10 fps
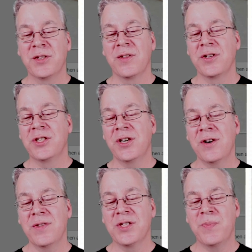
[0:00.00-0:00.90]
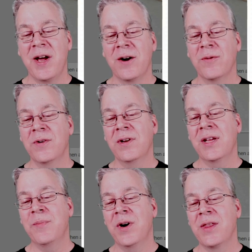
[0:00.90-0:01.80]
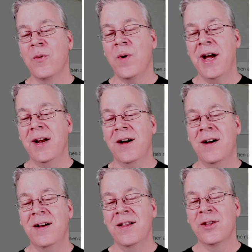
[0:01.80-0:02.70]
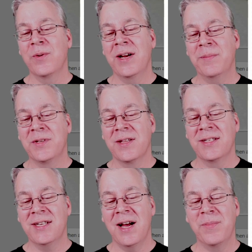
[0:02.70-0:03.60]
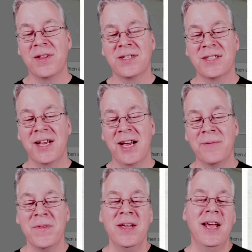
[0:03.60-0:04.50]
So the sugar and the spider really bring the white all the way up to the top of the snake.